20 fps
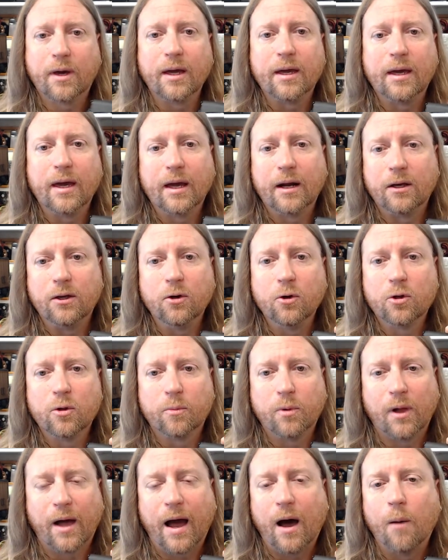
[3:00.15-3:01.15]
can get a
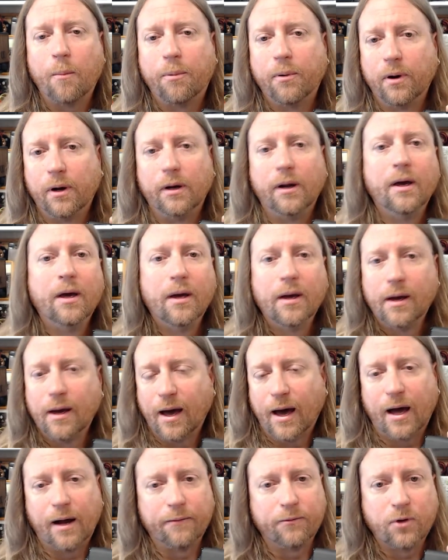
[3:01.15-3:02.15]
usable output
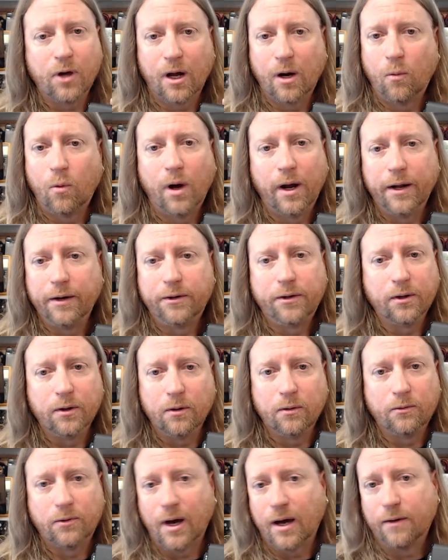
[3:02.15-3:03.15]
out of channel 1 and
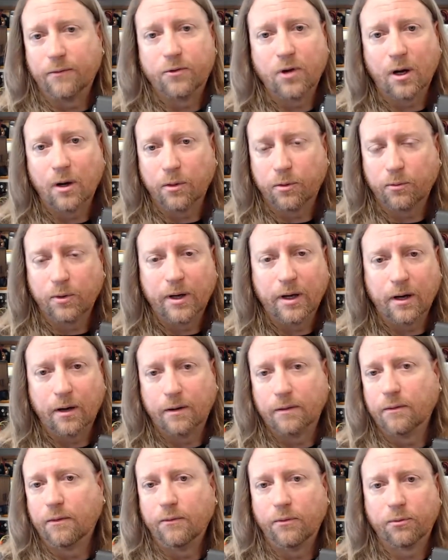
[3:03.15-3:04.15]
2, out of channel 3
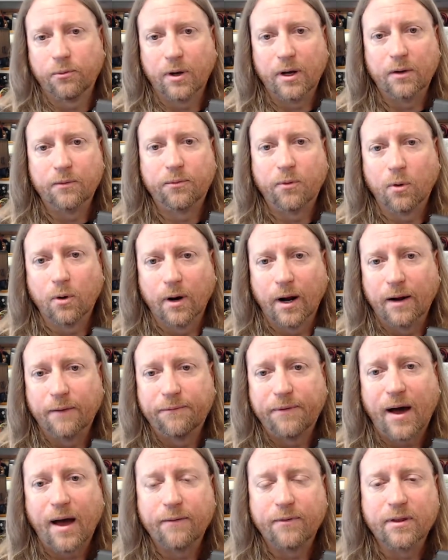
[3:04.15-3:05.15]
and 4, and
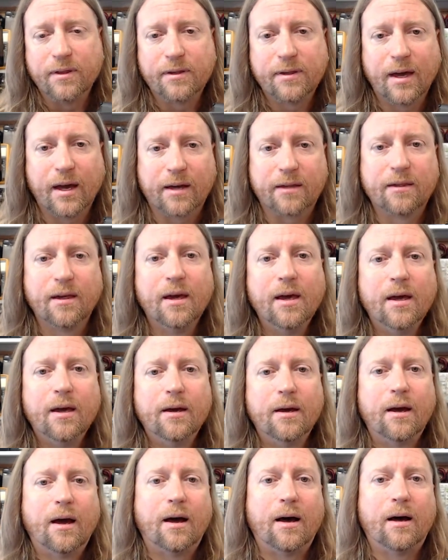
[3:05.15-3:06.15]
5 and 6,
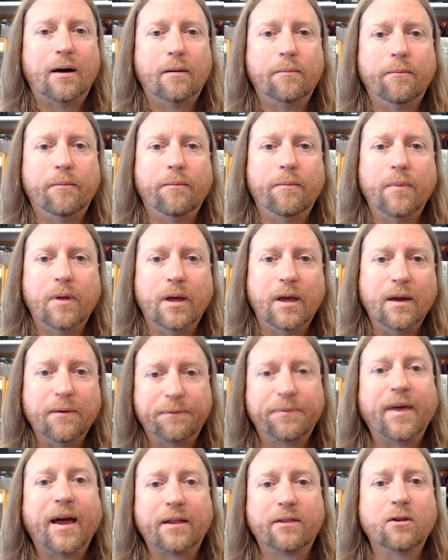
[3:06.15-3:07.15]

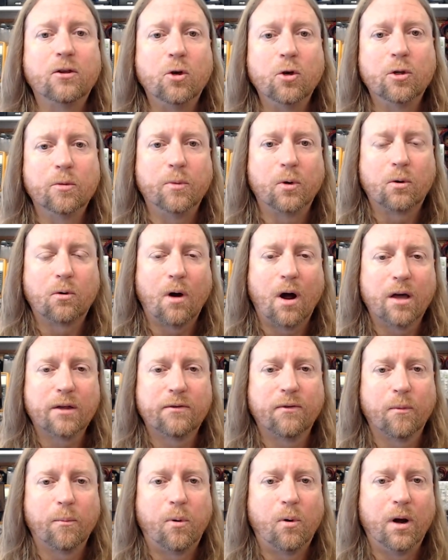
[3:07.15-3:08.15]
if that's a usable
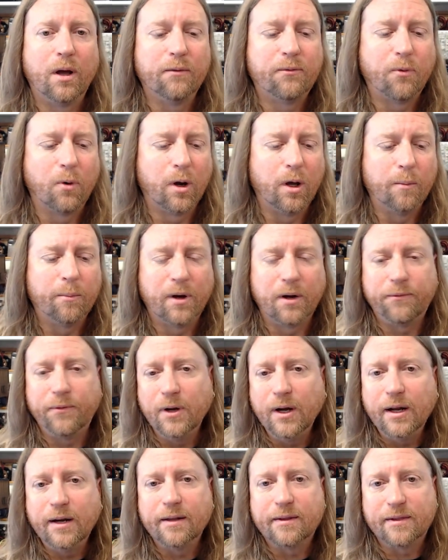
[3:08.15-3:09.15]
crossover point for you. But if
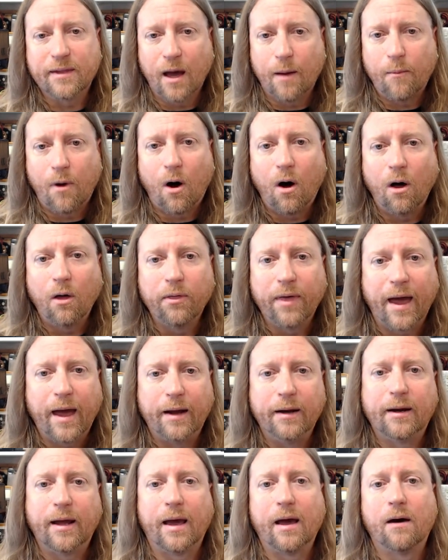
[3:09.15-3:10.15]
you need to sum all
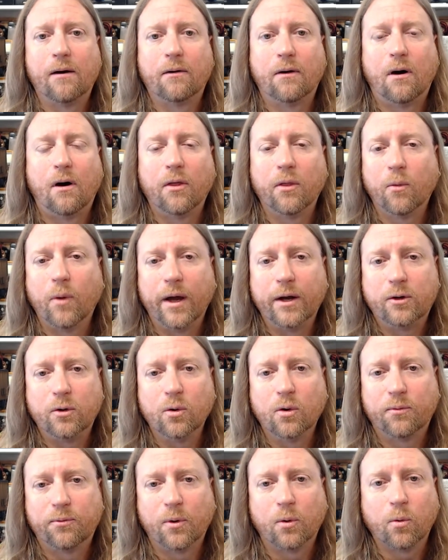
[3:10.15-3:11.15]
that down all the way
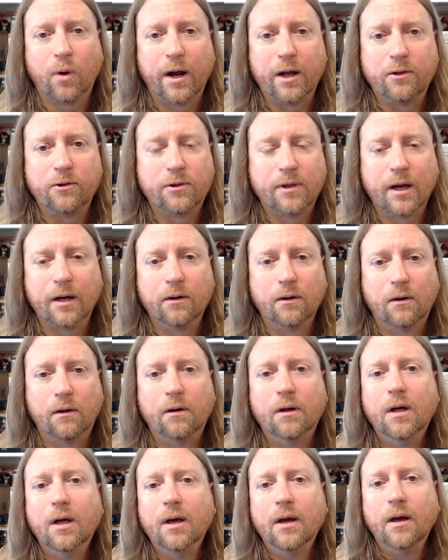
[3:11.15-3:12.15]
to a full range
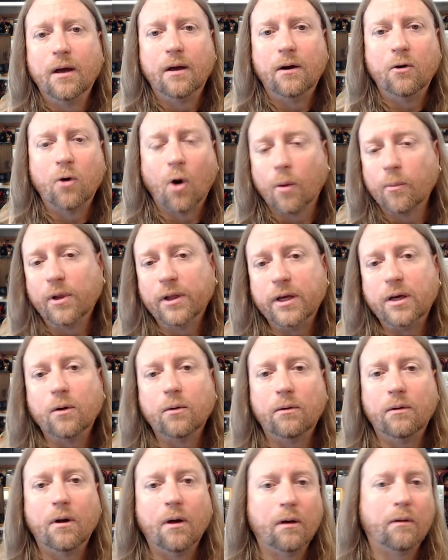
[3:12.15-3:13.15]
signal, normally